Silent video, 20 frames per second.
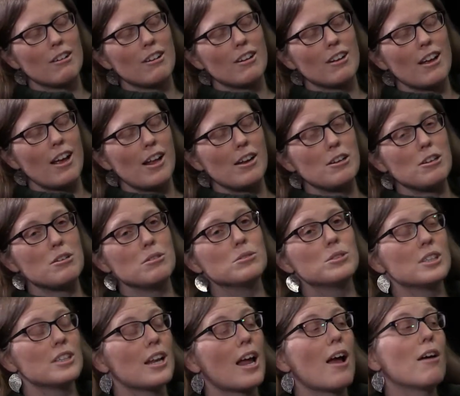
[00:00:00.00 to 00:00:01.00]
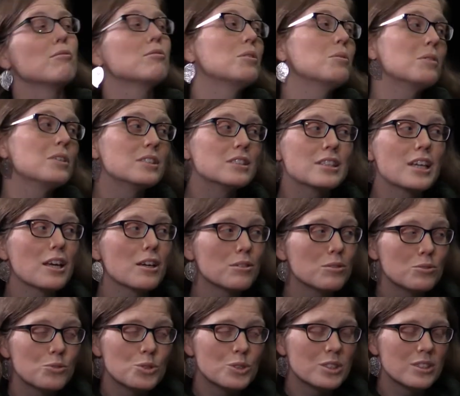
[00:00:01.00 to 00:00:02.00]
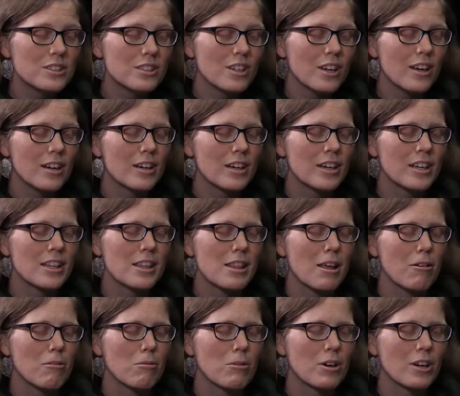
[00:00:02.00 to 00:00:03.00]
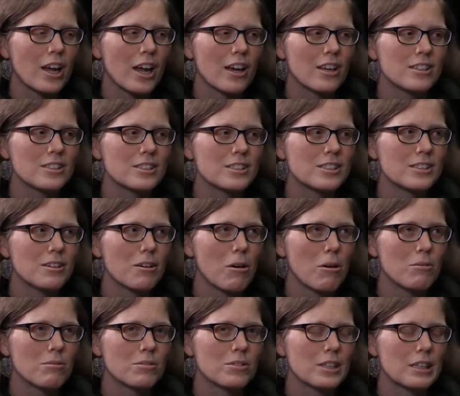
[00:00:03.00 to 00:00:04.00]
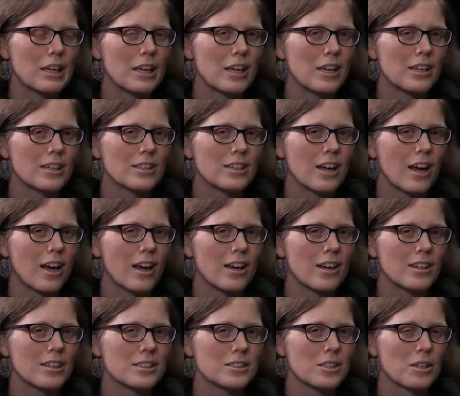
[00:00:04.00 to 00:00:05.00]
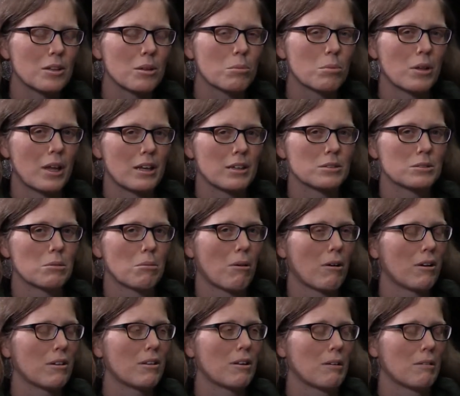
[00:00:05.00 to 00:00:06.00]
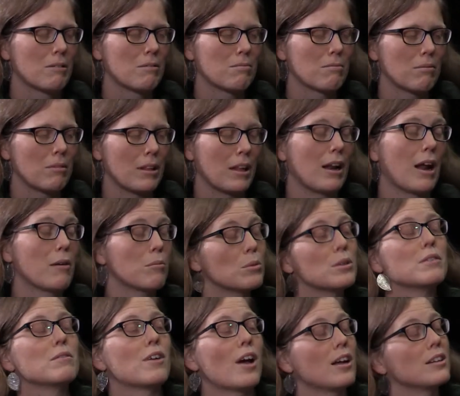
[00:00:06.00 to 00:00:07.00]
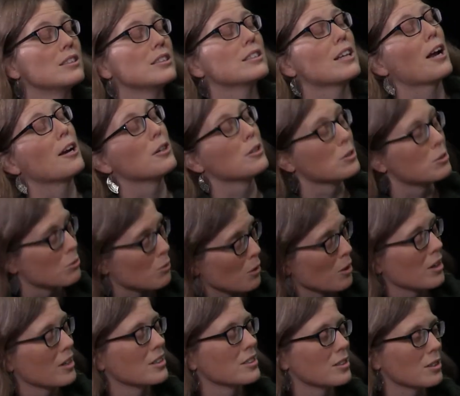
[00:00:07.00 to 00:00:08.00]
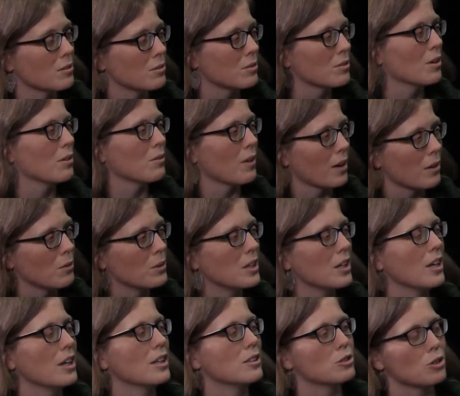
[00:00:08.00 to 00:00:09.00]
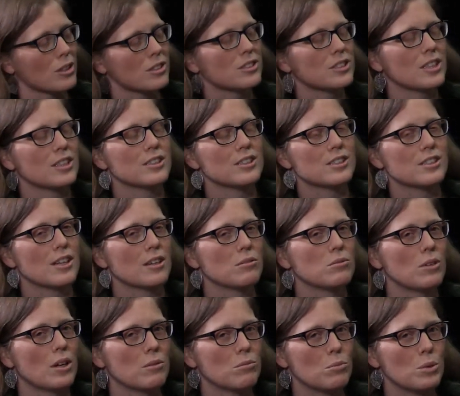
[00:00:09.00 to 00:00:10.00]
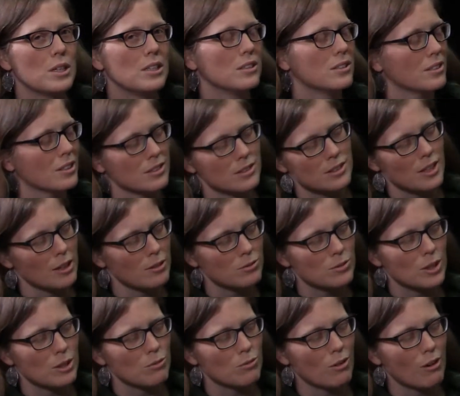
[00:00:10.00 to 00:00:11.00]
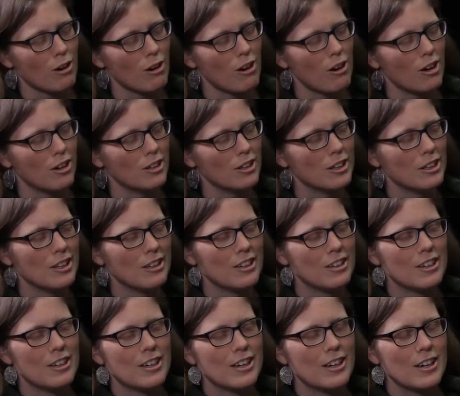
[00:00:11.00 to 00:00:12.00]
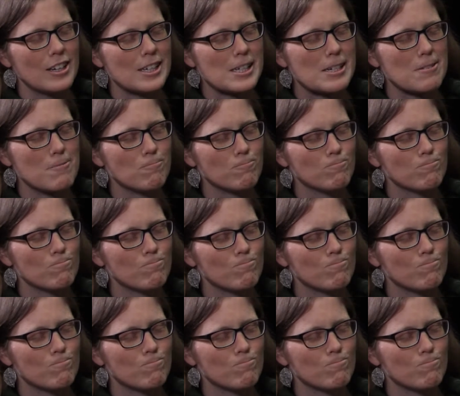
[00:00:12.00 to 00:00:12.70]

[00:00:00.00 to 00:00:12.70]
and using everyone's gifts uh, that we'll get hopefully uh, to the place where that I believe God desires for us of, of equity and justice and, and, peace and safety for all. Um,